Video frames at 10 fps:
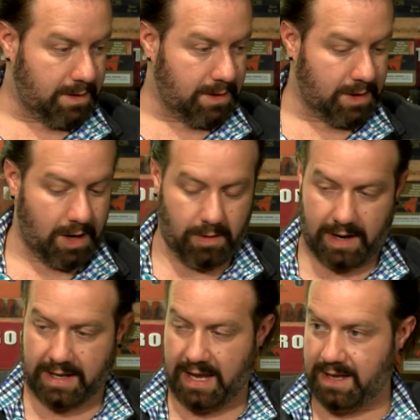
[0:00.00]
you know, and I
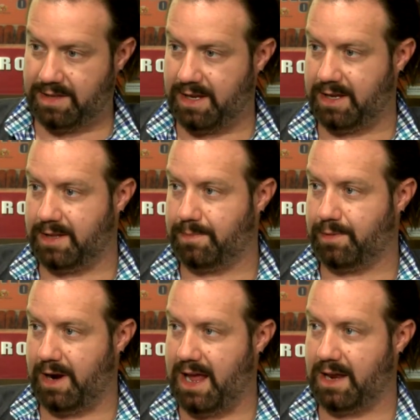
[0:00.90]
can't think of the
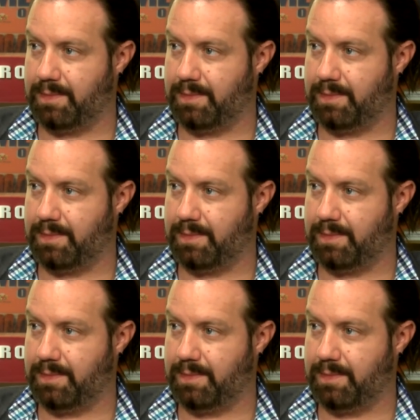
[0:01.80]
brand,